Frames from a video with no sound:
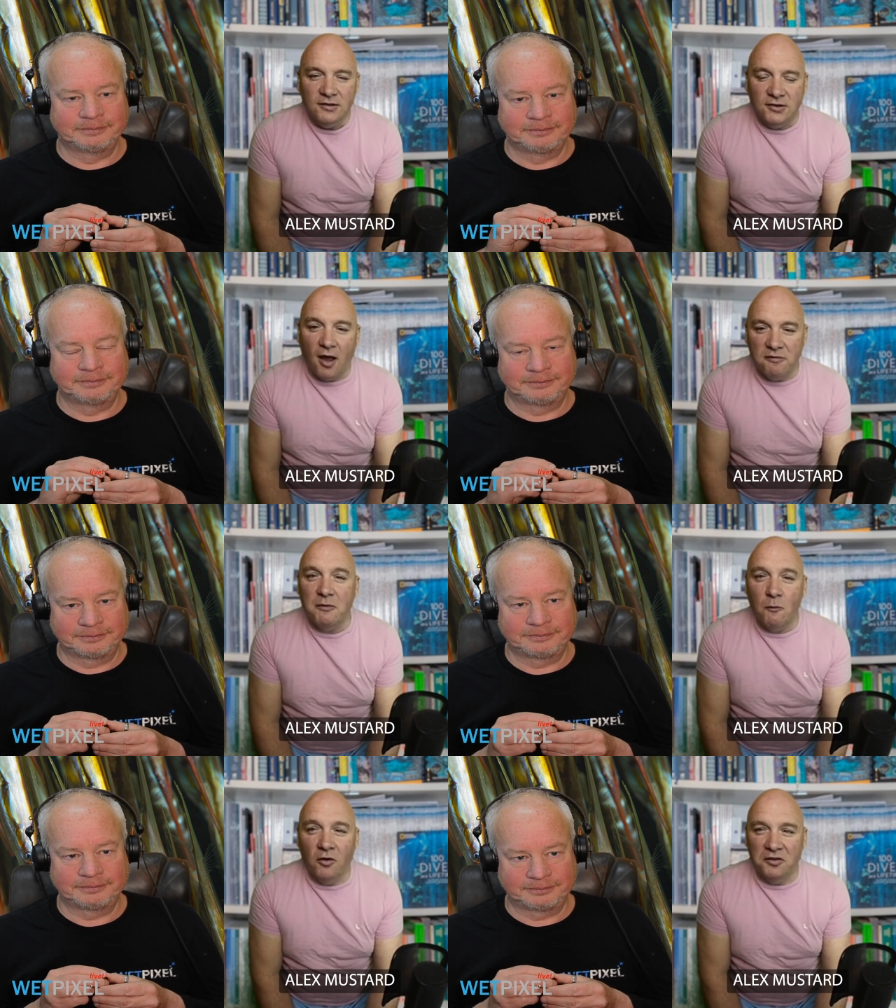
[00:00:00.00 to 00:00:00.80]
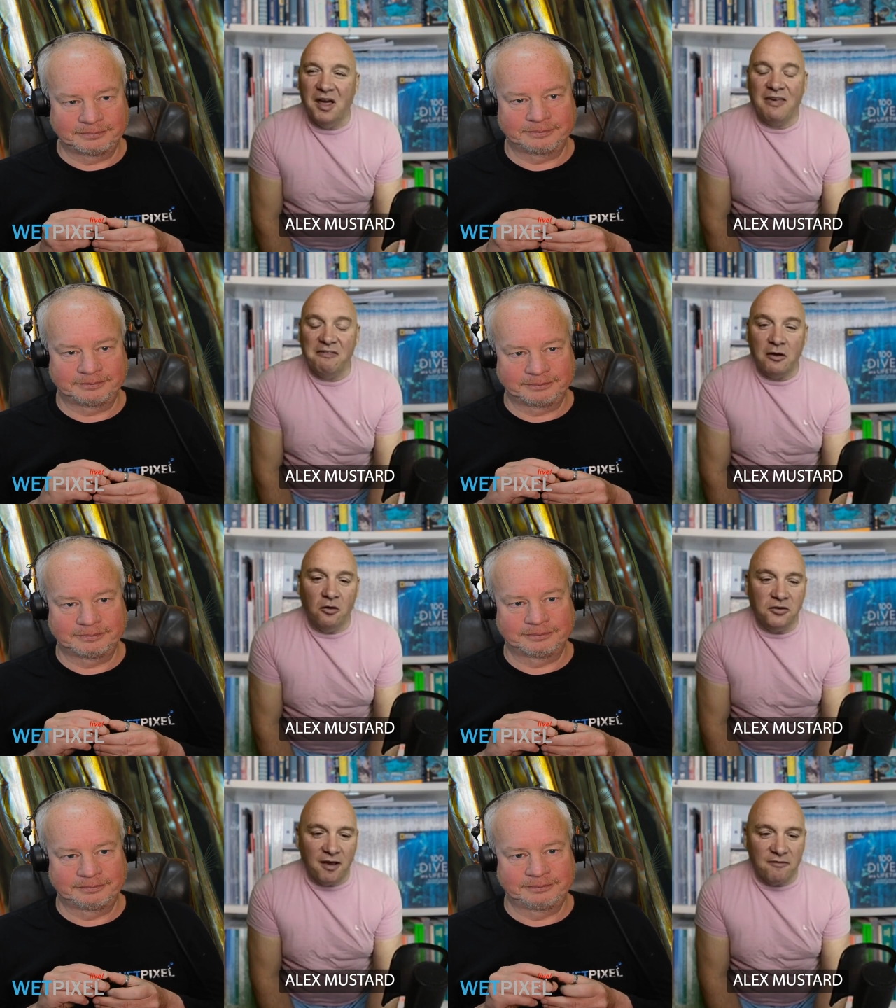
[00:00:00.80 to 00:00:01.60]
Speaker 1: diving one day and then
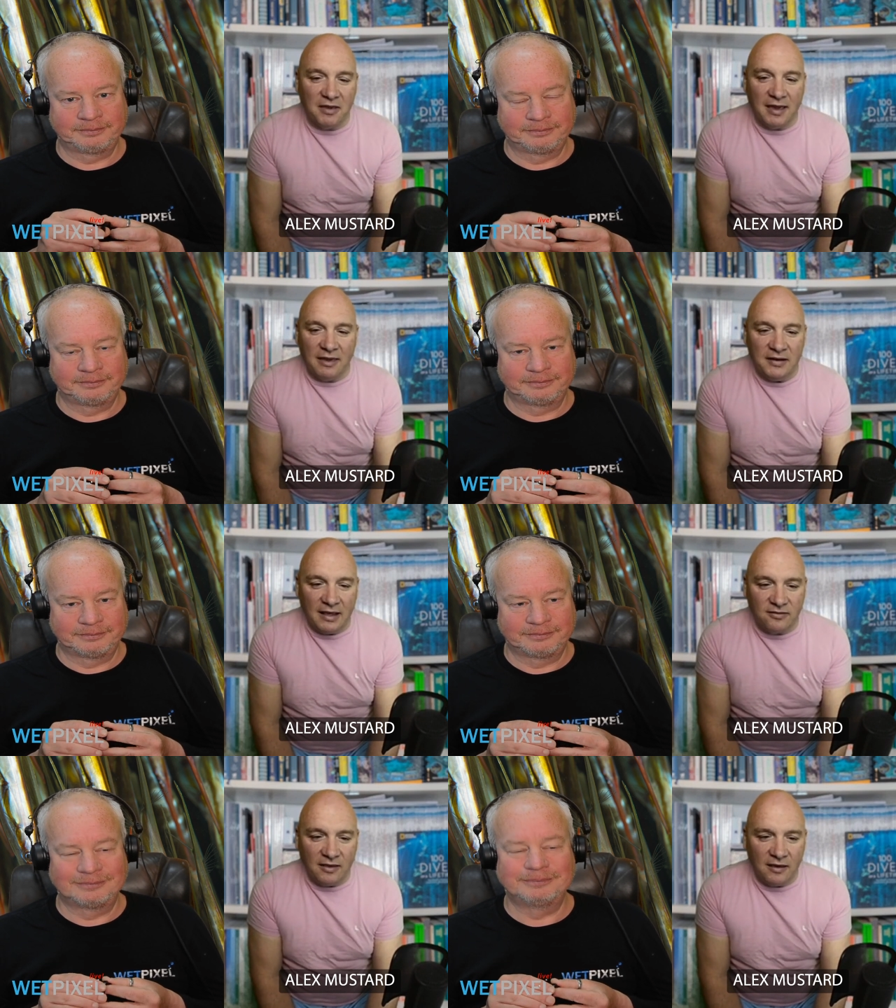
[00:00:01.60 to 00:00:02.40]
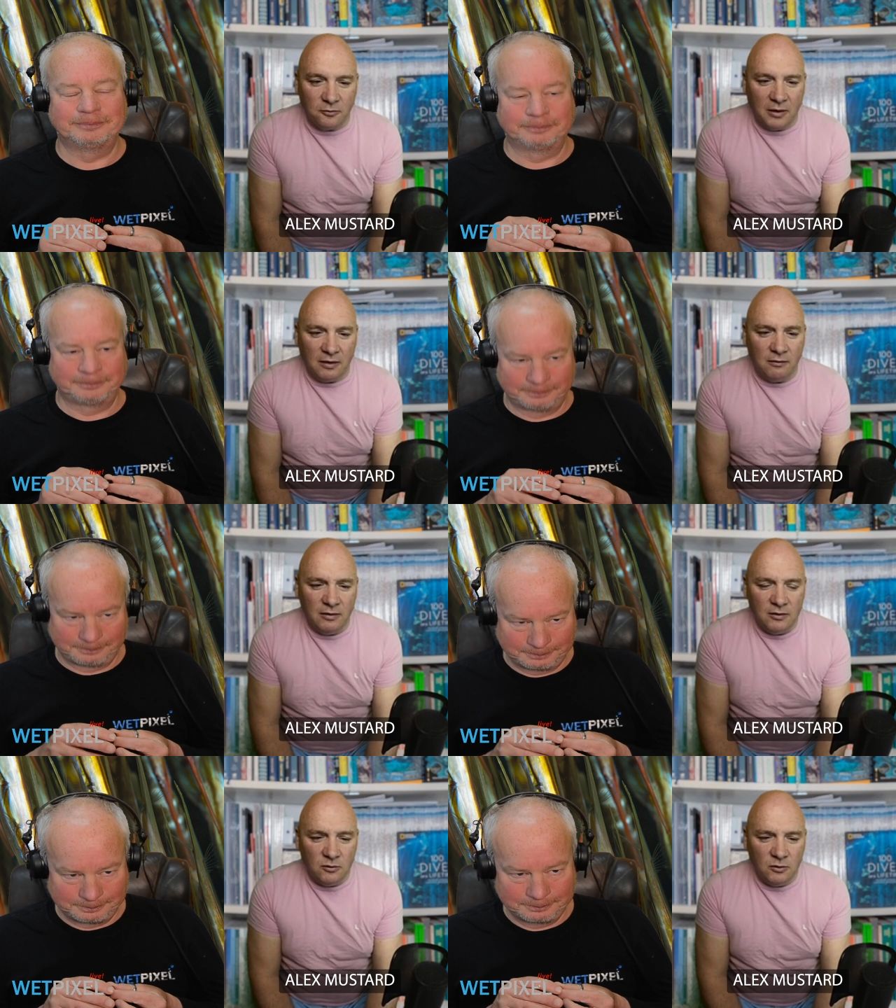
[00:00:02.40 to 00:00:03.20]
gone diving again the next day as well,
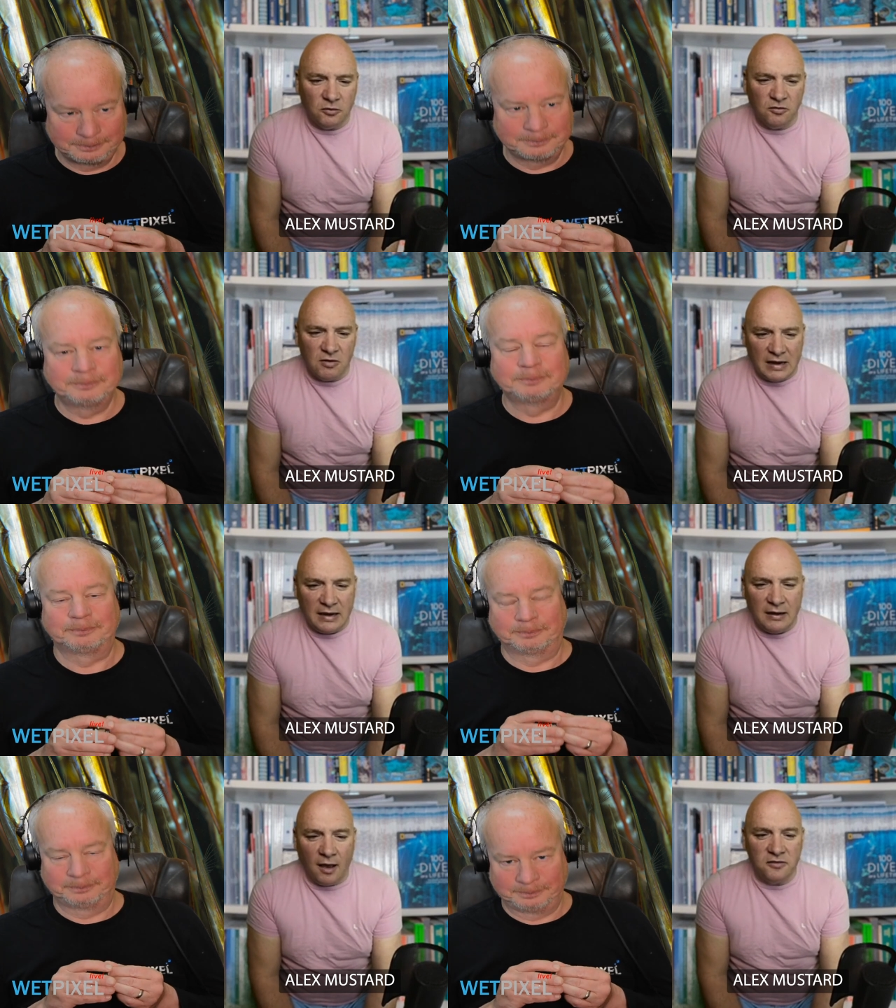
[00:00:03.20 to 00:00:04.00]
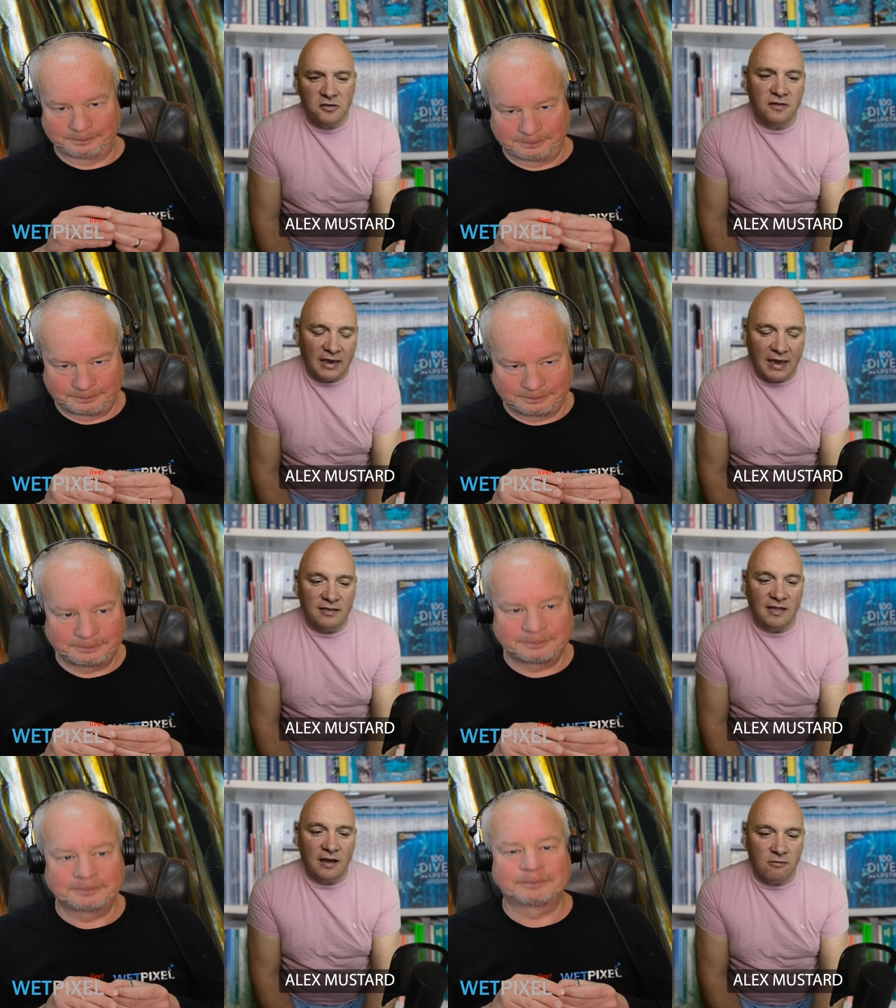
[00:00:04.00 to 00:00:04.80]
which was really nice just to get
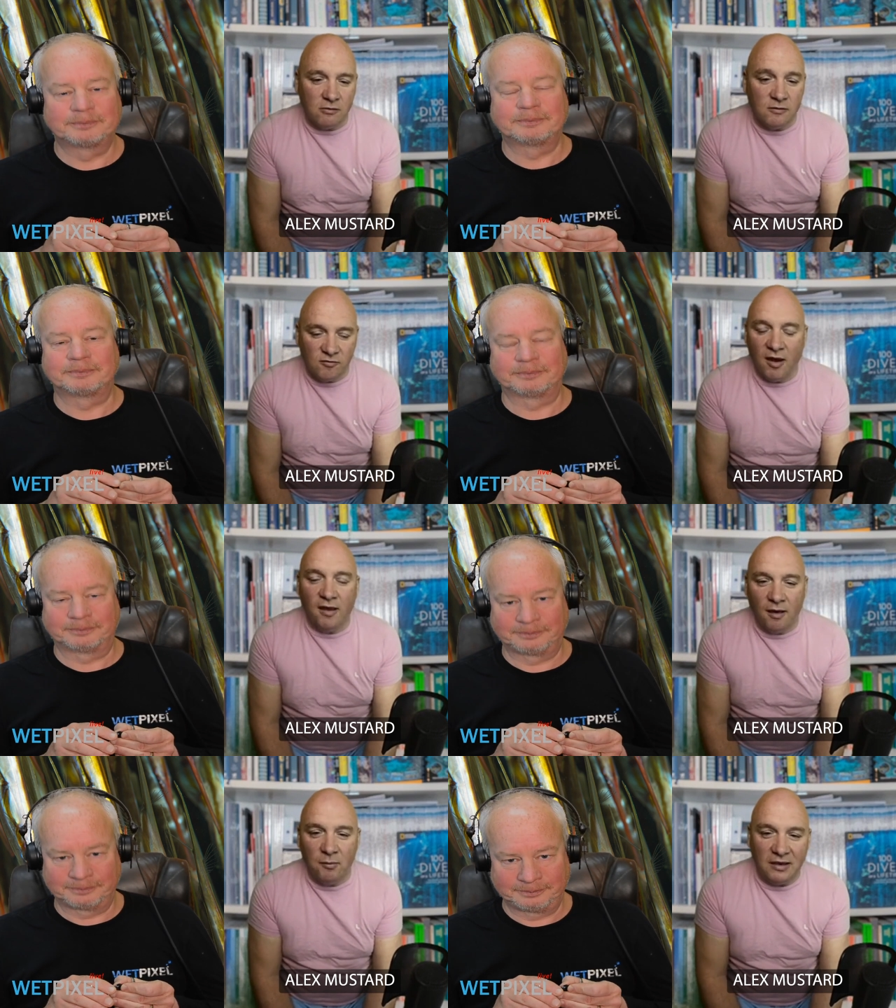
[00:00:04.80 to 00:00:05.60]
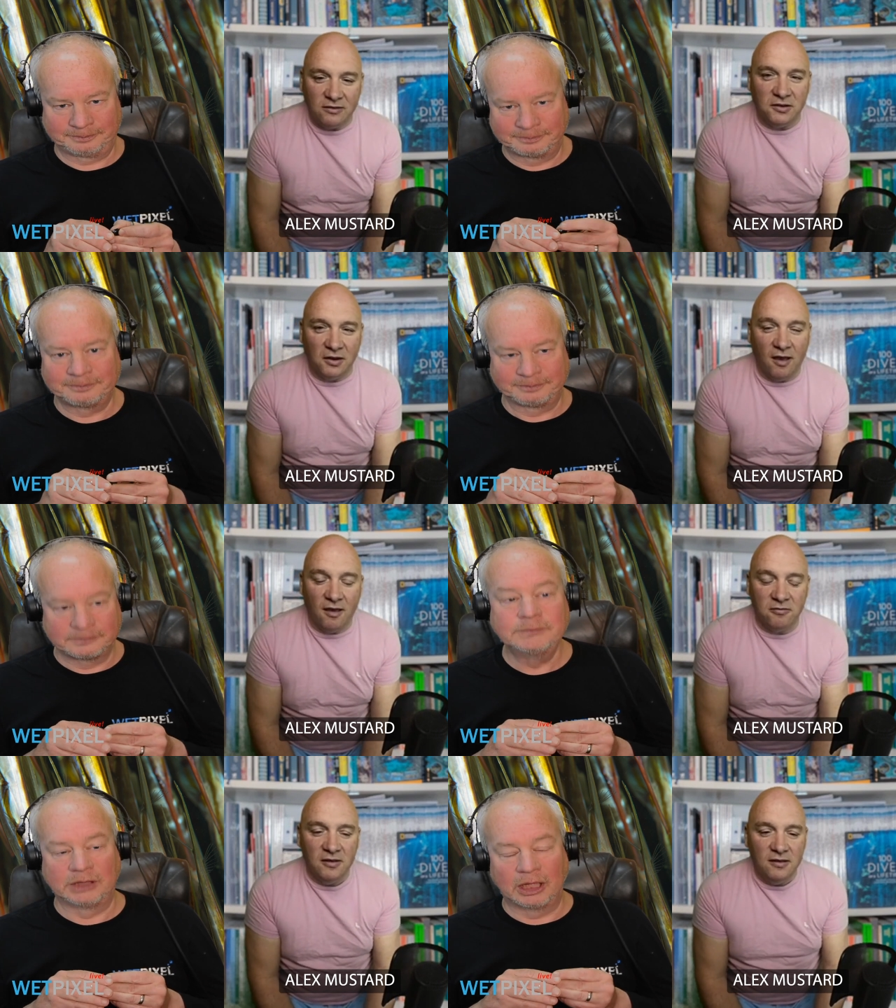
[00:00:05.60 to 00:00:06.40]
into that groove. Right, I'm here to
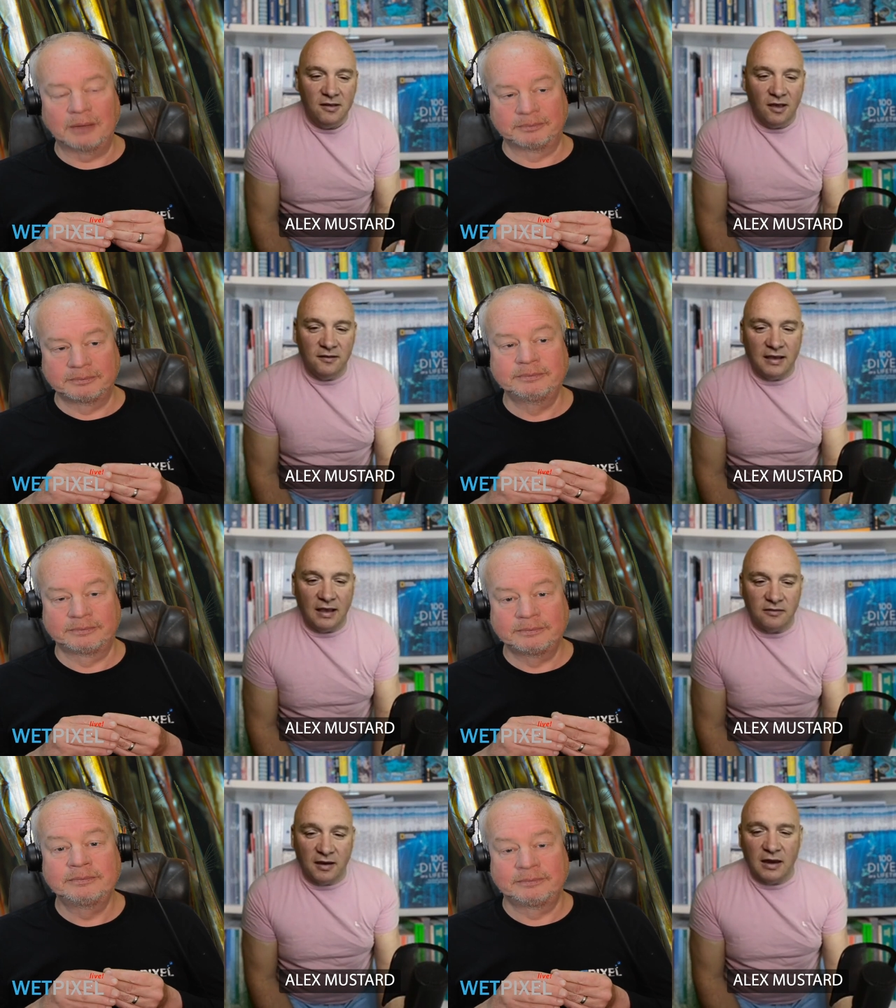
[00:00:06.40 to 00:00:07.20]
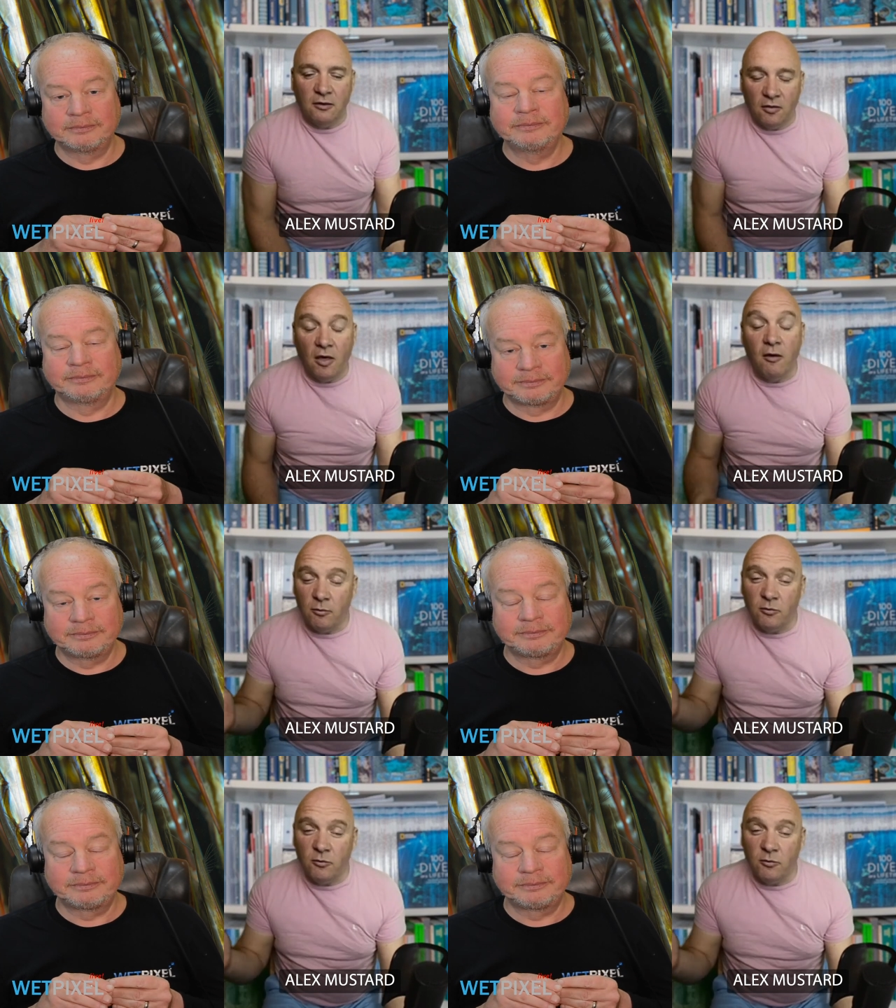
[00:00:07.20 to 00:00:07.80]
dive yeah. and to get stuck in. And although it